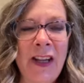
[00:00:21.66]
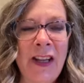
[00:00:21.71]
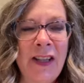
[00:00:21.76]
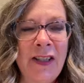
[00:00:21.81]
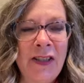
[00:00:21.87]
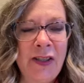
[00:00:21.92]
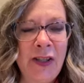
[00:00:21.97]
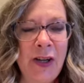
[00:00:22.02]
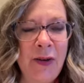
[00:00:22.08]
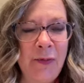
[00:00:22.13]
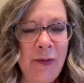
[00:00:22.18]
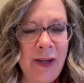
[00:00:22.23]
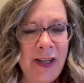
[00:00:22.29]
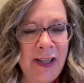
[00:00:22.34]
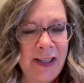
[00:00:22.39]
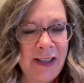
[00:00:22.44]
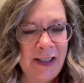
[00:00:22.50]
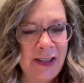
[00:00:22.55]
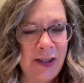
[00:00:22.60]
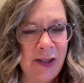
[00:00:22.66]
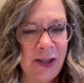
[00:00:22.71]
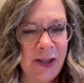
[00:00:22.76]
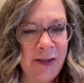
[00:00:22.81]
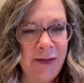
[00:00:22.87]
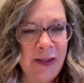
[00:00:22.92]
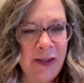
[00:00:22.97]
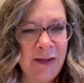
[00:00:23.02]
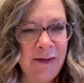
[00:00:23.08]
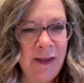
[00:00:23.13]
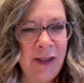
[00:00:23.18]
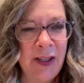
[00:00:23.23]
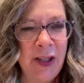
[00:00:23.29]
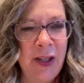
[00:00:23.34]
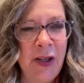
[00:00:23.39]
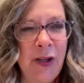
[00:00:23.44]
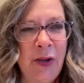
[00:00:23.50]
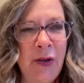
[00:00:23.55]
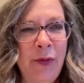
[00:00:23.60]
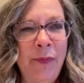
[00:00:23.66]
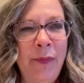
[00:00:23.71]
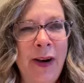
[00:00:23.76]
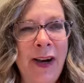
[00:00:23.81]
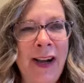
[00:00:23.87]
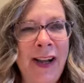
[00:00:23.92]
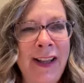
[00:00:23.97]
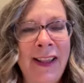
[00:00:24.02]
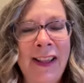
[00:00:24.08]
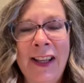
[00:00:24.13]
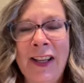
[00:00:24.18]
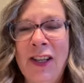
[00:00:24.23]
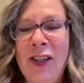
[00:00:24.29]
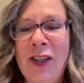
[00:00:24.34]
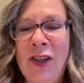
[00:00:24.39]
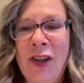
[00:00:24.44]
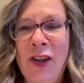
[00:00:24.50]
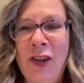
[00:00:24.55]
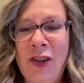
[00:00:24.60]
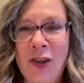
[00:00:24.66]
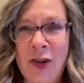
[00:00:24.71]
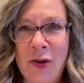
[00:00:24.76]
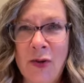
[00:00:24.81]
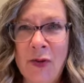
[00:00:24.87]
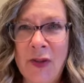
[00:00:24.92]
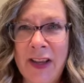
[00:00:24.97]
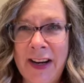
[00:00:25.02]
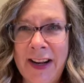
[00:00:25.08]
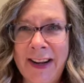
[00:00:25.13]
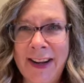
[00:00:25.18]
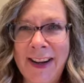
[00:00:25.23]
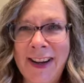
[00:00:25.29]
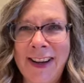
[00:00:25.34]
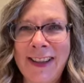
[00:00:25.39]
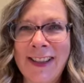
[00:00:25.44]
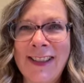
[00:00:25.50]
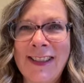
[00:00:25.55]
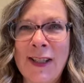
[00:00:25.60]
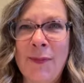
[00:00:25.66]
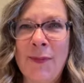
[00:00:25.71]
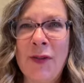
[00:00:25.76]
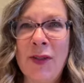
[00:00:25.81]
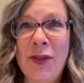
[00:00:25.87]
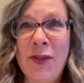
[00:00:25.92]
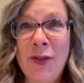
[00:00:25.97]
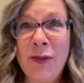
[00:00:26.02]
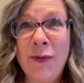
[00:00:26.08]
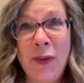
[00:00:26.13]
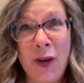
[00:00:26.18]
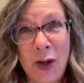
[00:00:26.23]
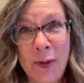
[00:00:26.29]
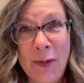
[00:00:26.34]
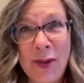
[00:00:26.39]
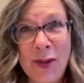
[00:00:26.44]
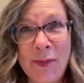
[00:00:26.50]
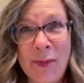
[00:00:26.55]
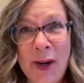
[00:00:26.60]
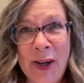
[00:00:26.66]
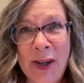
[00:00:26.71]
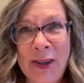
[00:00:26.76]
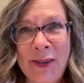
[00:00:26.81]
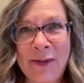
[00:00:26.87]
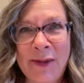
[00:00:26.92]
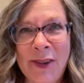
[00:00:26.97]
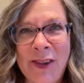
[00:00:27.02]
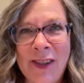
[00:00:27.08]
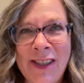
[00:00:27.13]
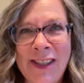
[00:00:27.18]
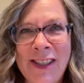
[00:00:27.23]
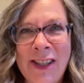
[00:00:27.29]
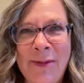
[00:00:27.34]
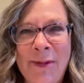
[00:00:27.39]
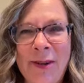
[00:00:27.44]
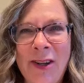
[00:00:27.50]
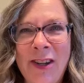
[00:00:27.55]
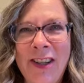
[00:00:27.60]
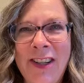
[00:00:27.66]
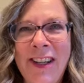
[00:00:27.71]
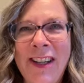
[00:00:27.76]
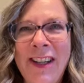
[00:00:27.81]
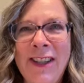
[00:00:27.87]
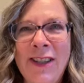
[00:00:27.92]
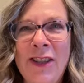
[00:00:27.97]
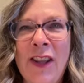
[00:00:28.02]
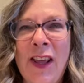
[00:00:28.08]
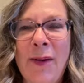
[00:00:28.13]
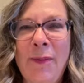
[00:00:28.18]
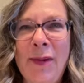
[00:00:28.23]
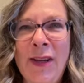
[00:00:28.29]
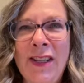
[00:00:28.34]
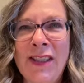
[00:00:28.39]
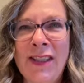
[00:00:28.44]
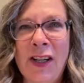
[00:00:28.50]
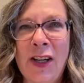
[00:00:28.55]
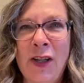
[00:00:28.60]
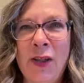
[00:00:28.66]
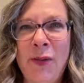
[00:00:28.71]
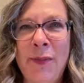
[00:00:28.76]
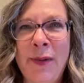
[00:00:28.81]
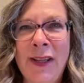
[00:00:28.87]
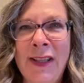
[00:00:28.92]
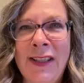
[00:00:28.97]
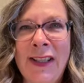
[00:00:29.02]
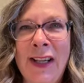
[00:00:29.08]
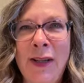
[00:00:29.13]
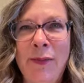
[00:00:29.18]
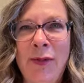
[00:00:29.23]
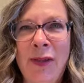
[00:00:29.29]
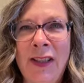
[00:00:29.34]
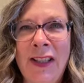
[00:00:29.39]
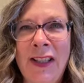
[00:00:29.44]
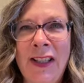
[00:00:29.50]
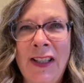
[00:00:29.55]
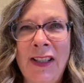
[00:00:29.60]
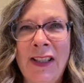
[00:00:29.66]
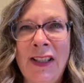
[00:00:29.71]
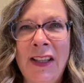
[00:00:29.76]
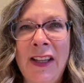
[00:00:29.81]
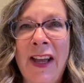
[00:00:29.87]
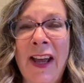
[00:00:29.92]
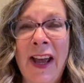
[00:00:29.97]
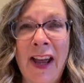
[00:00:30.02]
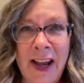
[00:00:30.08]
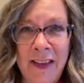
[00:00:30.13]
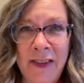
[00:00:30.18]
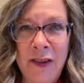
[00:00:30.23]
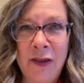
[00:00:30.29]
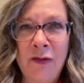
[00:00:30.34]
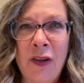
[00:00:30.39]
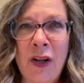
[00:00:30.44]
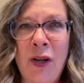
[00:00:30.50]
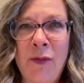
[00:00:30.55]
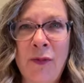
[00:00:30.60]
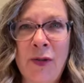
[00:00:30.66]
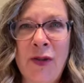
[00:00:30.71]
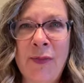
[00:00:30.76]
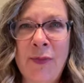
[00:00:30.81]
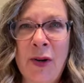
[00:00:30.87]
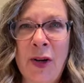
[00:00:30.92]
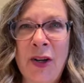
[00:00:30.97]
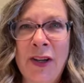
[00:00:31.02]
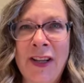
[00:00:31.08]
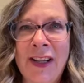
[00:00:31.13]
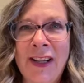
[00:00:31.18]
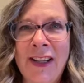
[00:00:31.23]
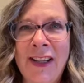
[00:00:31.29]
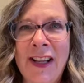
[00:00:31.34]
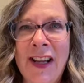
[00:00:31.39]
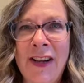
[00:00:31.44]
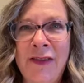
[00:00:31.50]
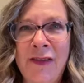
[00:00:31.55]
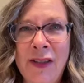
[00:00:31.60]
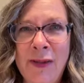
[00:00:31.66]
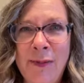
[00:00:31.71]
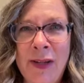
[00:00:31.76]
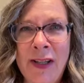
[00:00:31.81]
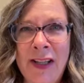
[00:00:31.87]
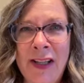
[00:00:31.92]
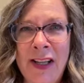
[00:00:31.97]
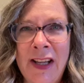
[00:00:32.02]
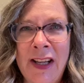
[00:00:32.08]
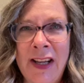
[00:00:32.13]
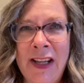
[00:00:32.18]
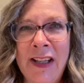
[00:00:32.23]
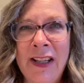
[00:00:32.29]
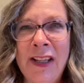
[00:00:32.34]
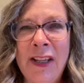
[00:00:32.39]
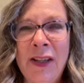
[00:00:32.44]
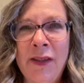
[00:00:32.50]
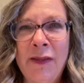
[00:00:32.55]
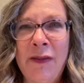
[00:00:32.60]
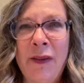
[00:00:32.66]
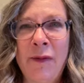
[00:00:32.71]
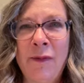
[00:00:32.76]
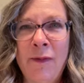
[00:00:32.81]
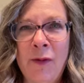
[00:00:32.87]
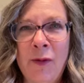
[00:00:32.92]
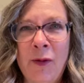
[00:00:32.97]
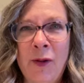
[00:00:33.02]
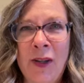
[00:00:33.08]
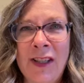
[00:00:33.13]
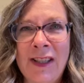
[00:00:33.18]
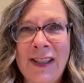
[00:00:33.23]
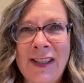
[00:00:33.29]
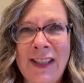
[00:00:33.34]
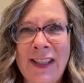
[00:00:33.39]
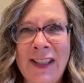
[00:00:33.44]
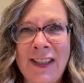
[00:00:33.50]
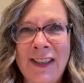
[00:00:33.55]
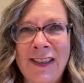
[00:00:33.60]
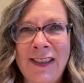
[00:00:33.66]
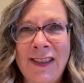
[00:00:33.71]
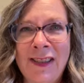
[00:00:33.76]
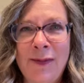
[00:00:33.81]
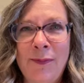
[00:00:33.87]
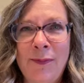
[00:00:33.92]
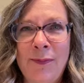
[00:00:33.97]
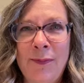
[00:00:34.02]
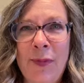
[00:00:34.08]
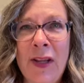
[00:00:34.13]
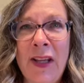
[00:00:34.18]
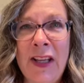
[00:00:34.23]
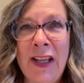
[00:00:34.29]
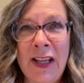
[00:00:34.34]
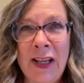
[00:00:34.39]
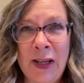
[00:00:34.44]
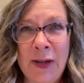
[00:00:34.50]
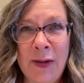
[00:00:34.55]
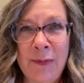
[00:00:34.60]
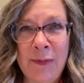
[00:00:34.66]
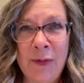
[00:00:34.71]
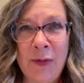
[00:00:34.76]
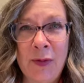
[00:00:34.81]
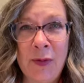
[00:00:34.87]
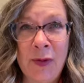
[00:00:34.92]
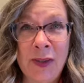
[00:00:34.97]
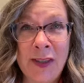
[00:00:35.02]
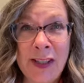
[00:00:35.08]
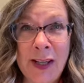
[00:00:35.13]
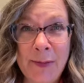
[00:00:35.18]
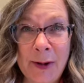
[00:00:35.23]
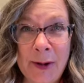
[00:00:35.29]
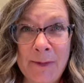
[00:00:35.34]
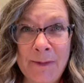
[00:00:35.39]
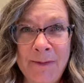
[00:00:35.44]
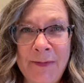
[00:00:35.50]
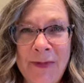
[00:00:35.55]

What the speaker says: So I wanted to start off this video by letting y'all know that I got accepted to the farmer's market for the summer. So that means I'll be tabling at the farmer's market every Monday from 4 to 6 p.m. through the summer.